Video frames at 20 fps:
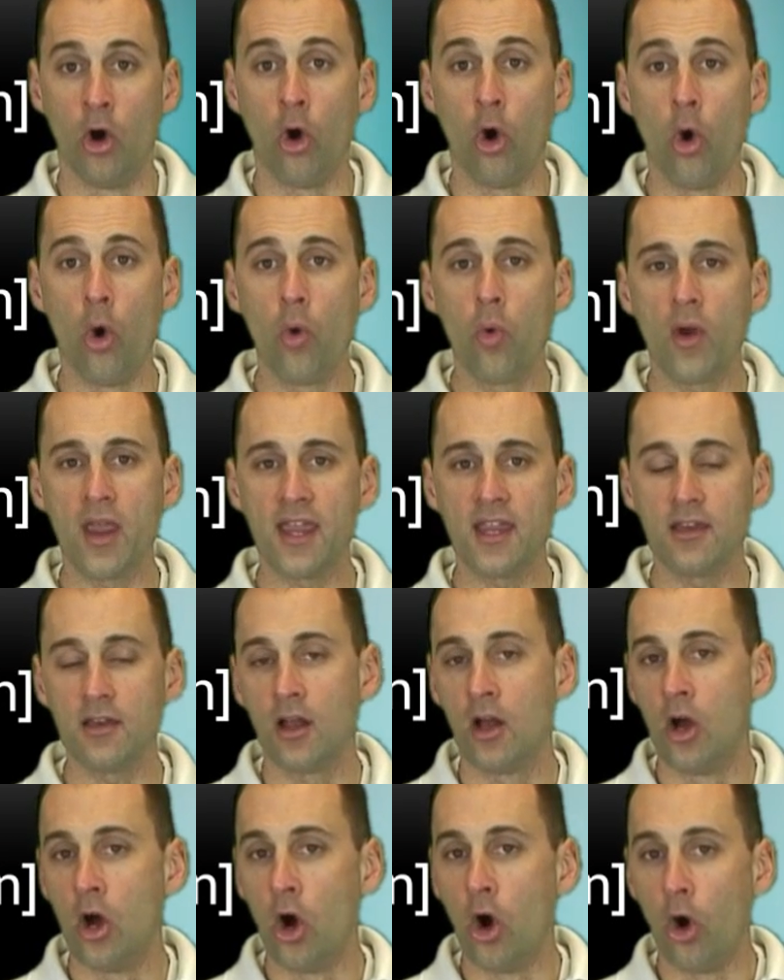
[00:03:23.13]
Whole wheat,
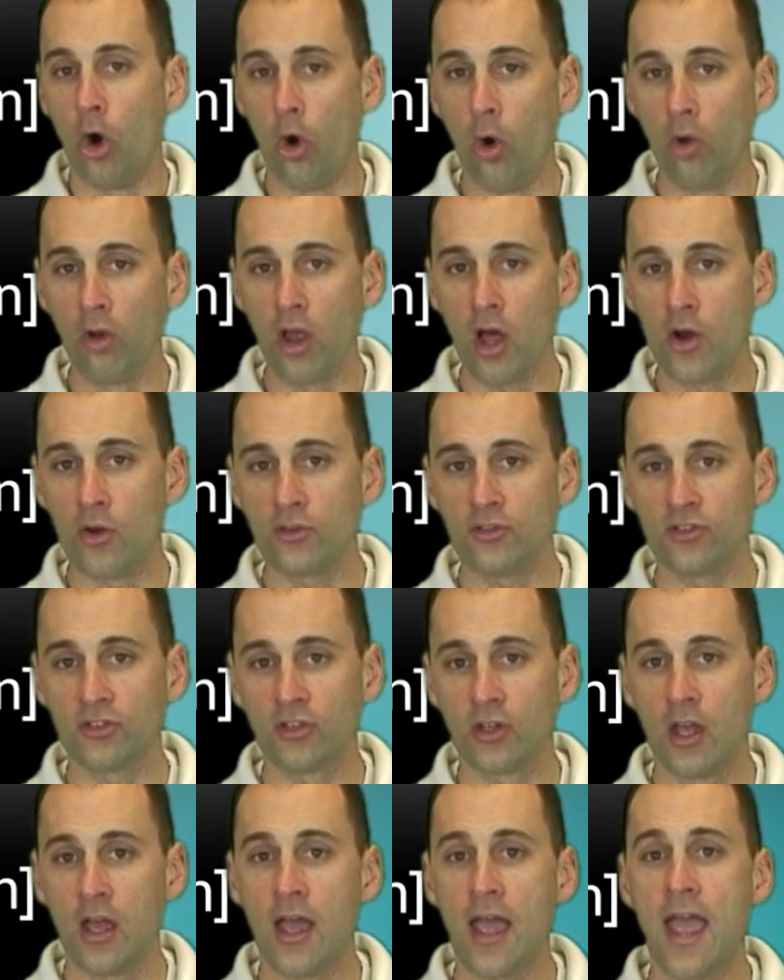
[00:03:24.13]
whole
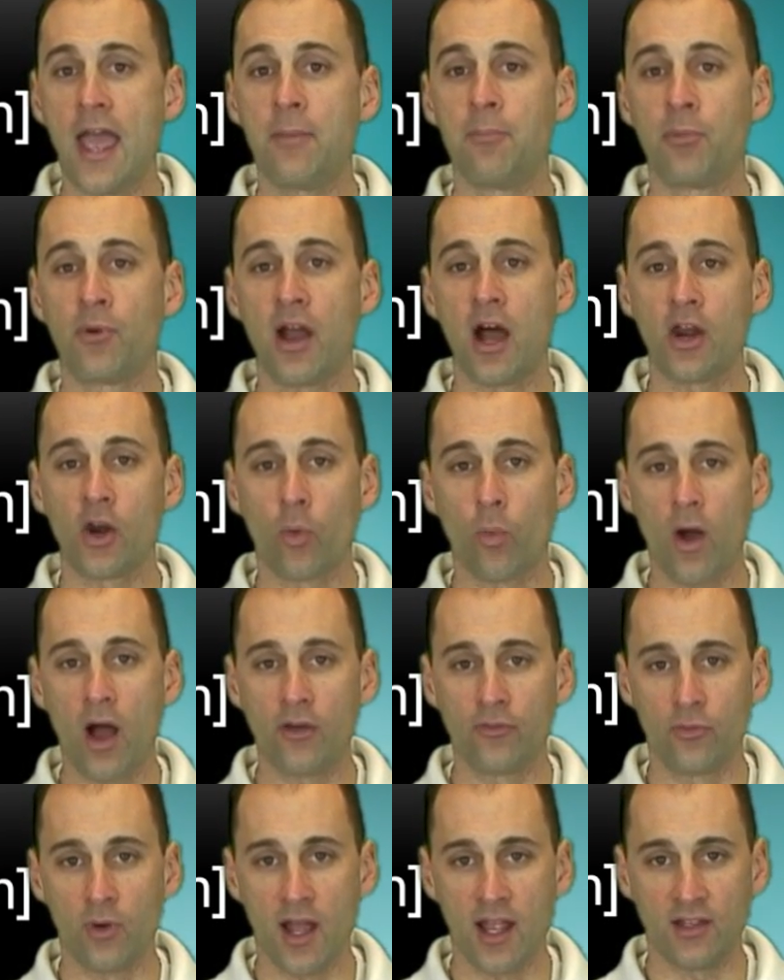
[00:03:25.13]
oats, and brown or
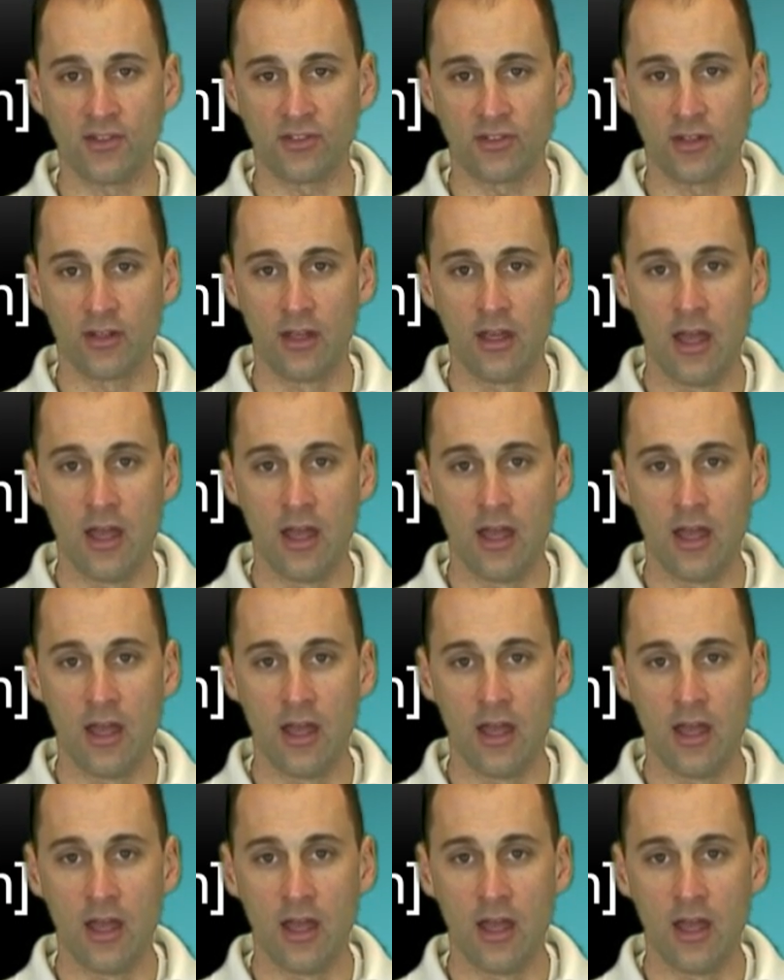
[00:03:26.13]
wild rice.